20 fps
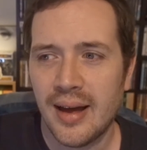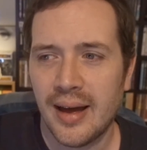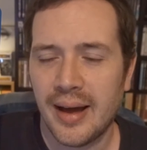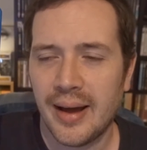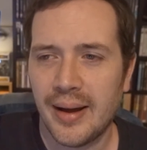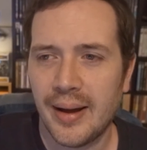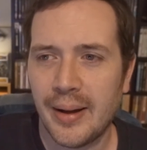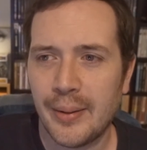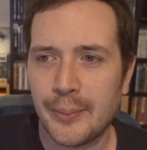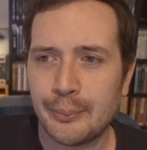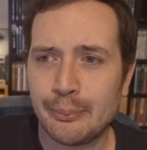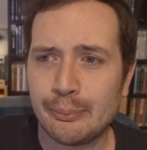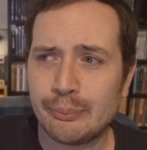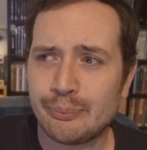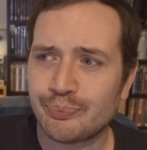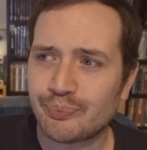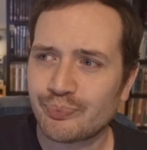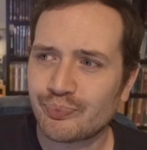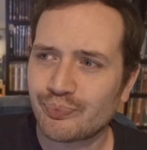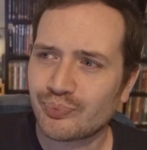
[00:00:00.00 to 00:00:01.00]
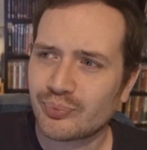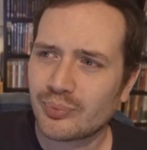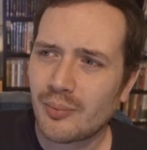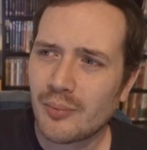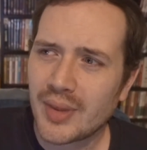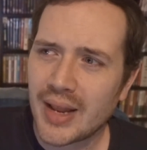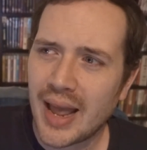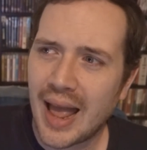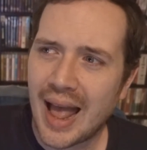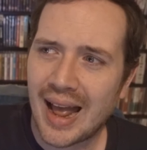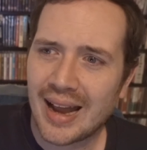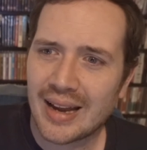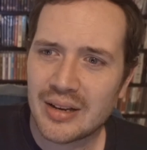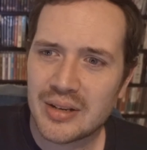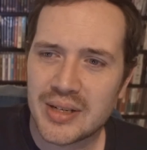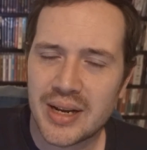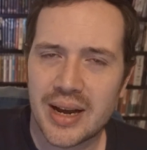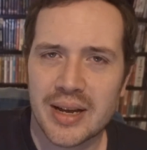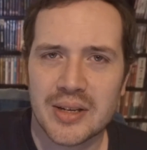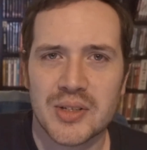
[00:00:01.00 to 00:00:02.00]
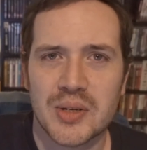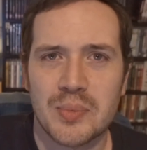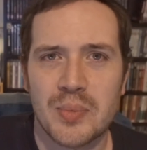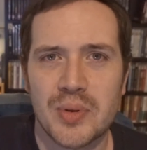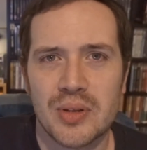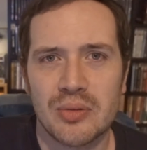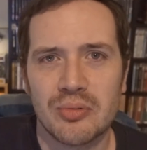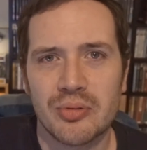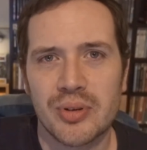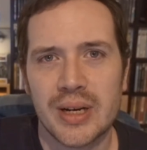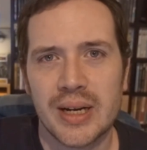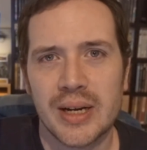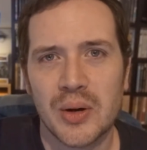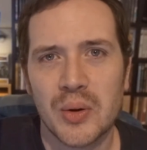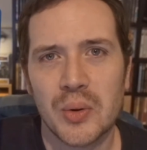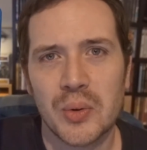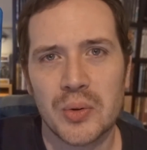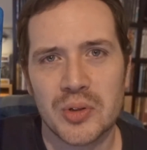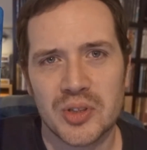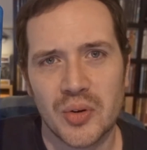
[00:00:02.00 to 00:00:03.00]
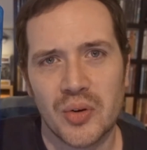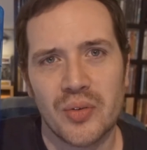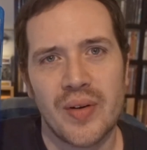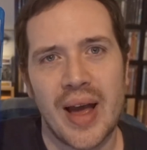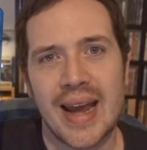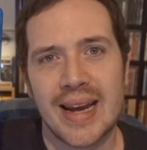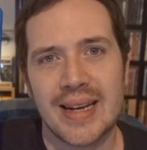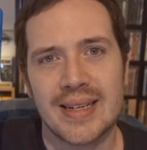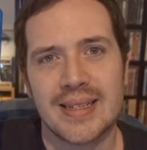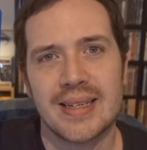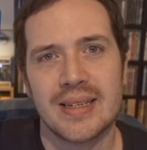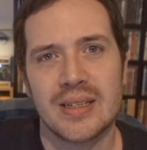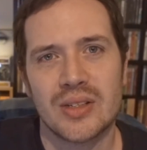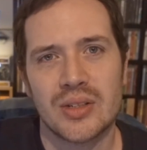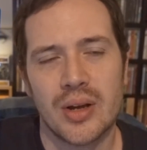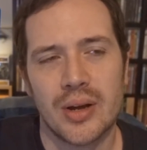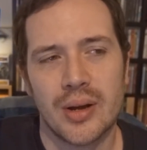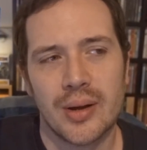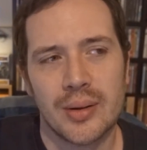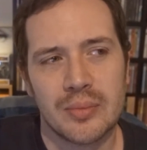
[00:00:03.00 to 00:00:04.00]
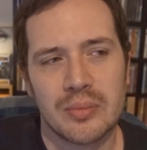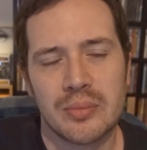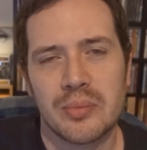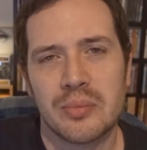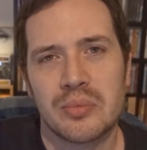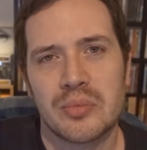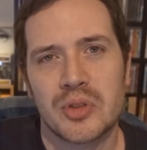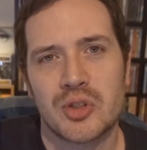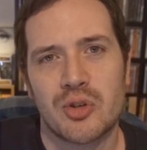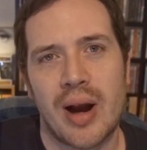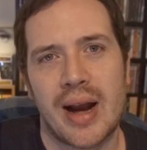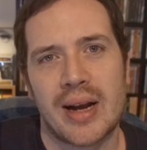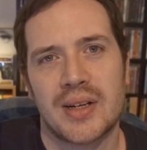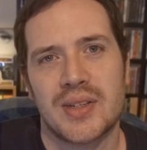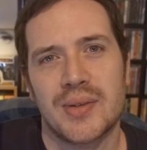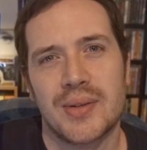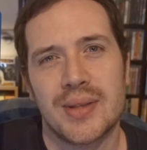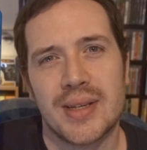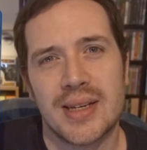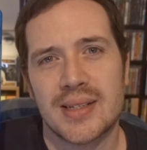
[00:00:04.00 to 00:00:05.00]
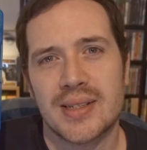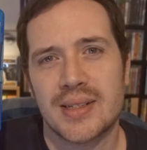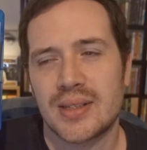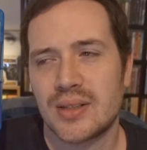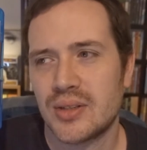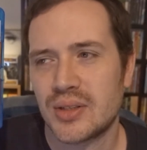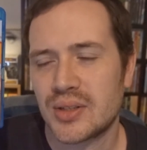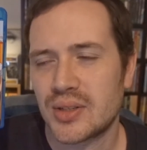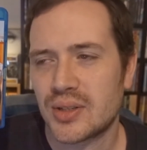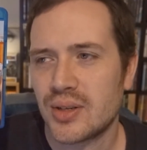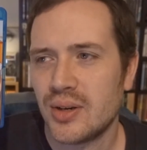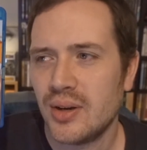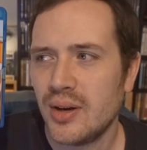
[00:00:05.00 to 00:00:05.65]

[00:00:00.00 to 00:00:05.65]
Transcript: And yeah, some of the really cool sort of 80s tracks on this just